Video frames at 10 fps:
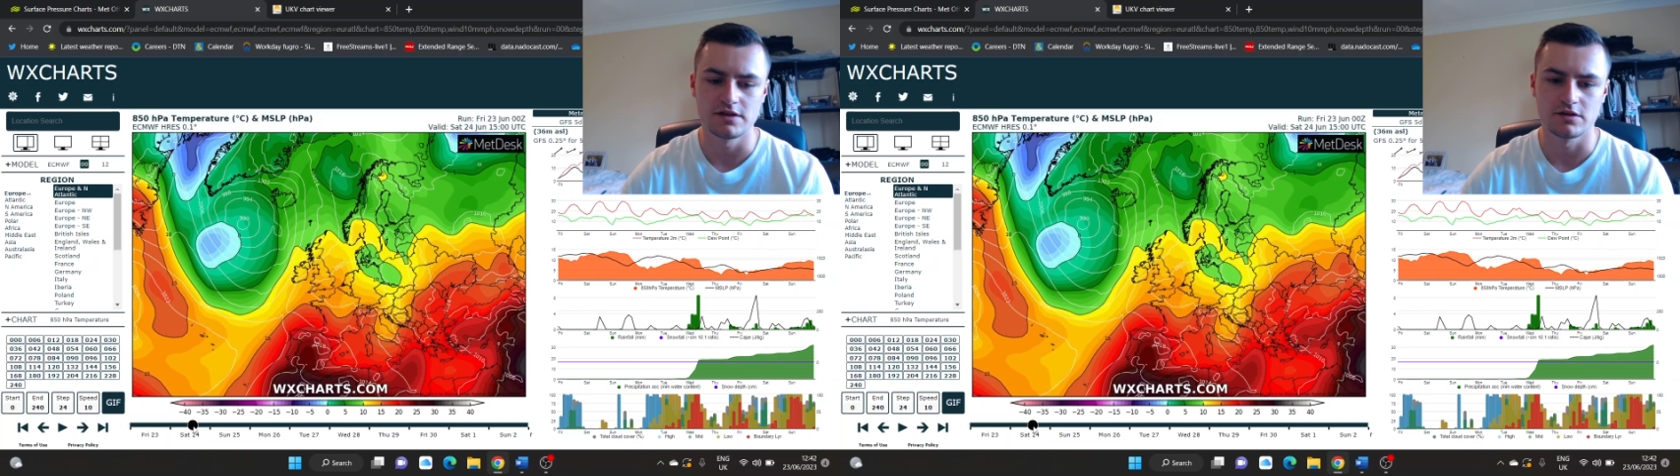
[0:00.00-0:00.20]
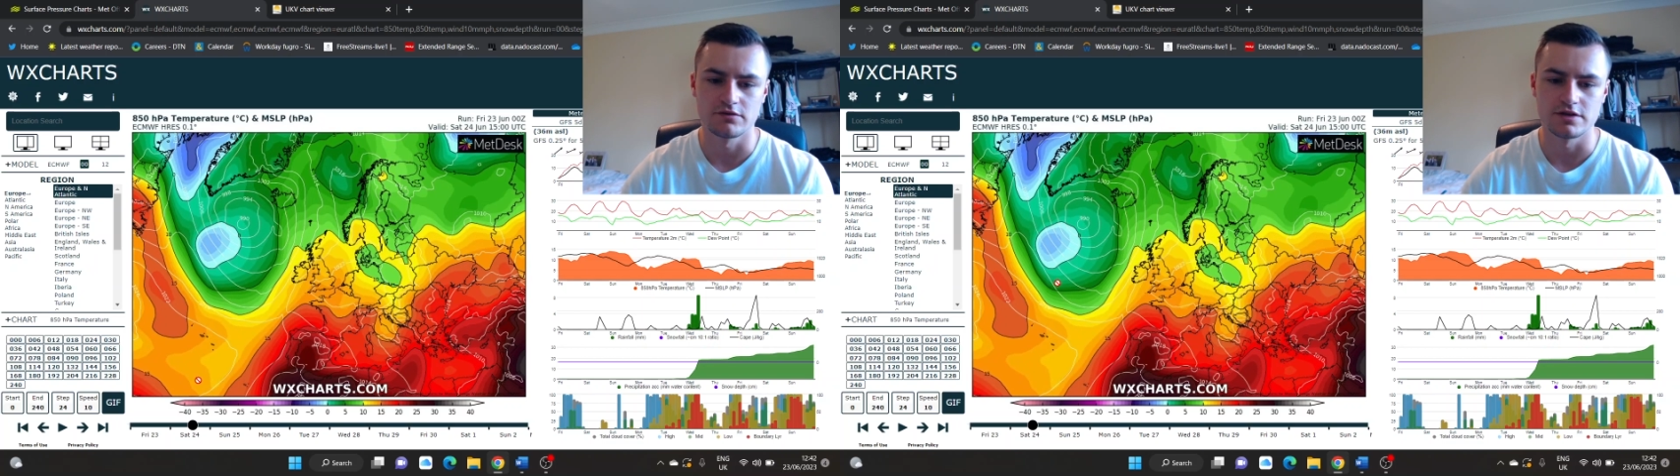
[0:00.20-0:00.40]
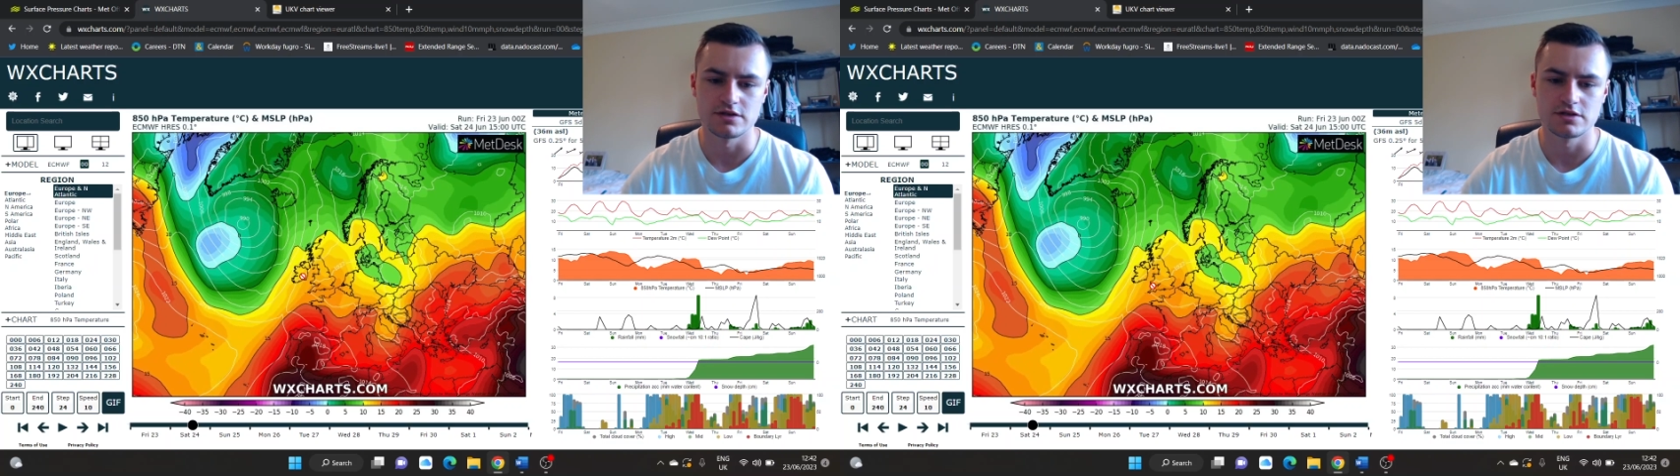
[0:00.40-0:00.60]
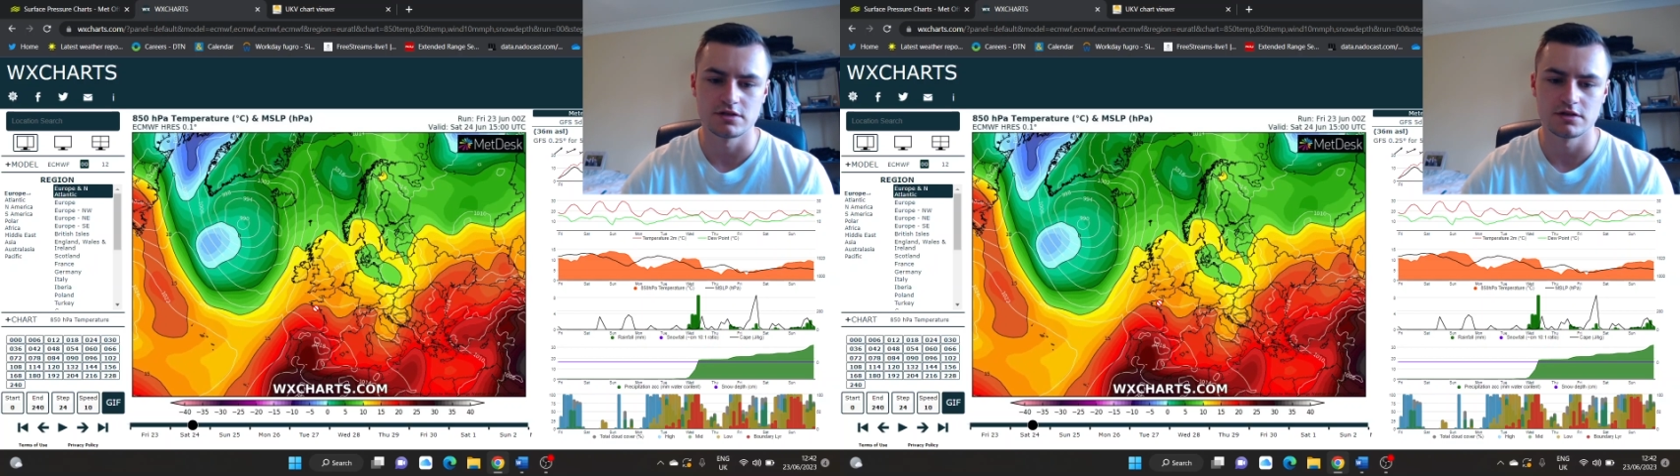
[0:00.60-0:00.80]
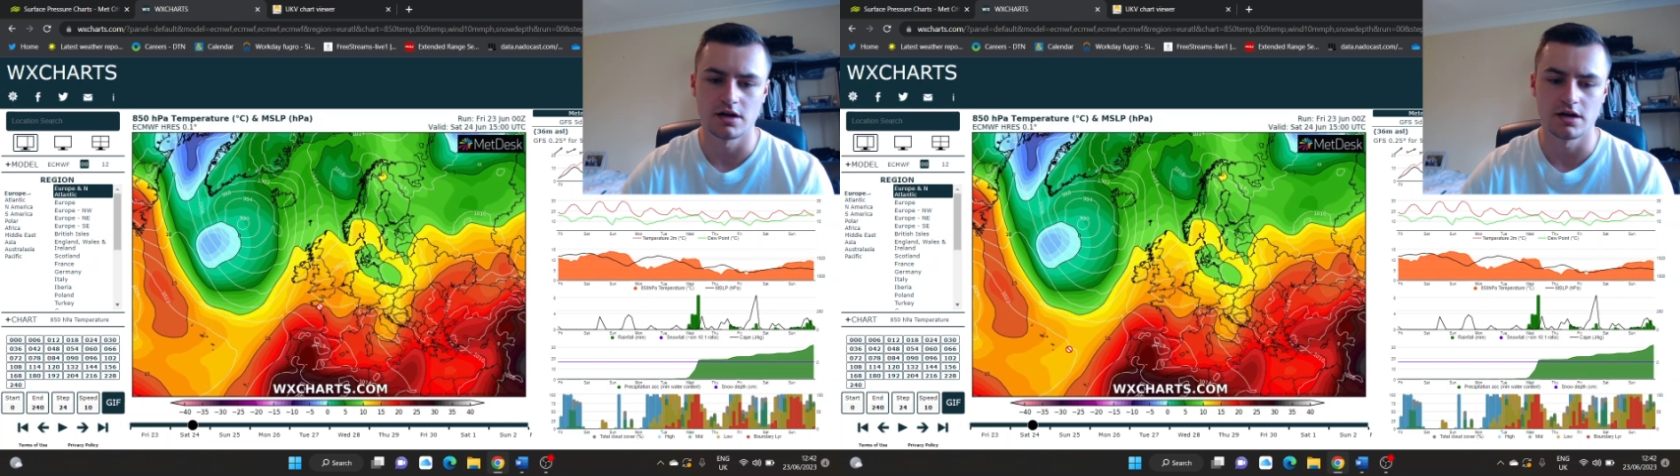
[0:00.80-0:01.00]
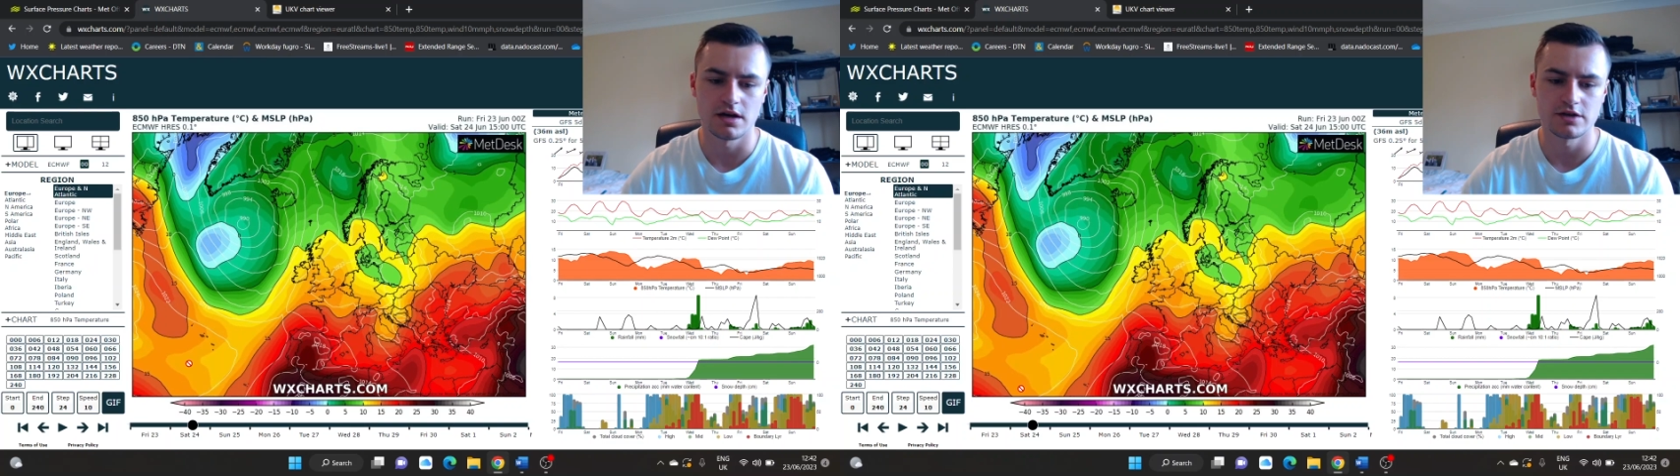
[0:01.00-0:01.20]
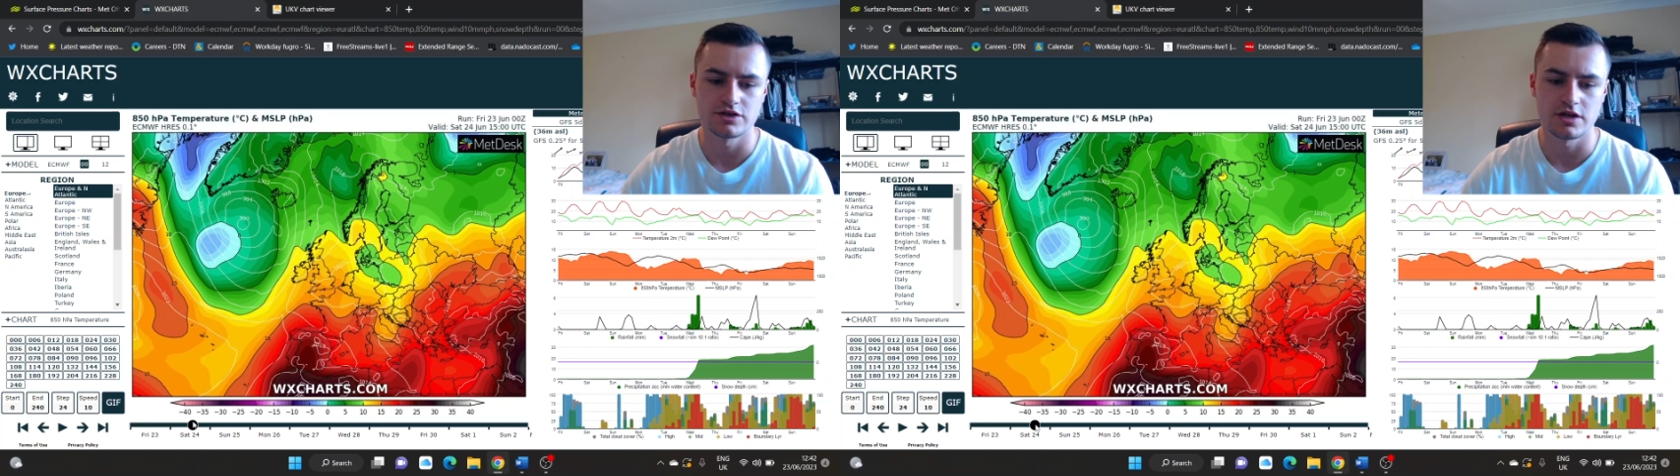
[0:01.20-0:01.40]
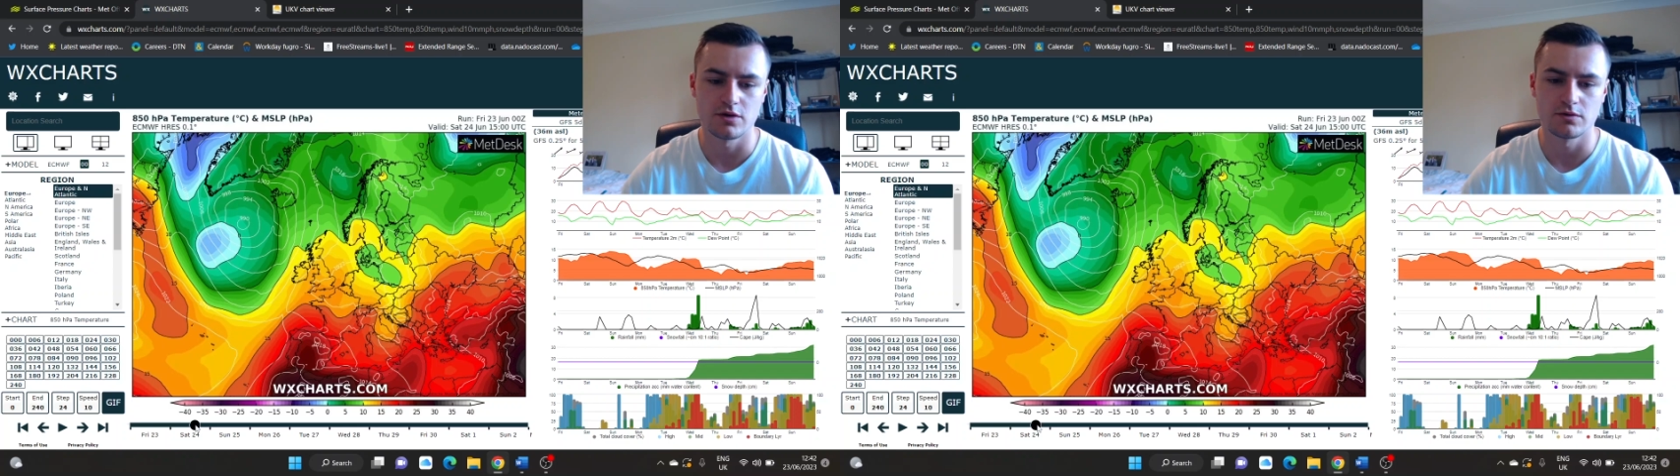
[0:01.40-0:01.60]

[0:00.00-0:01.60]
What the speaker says: degrees actually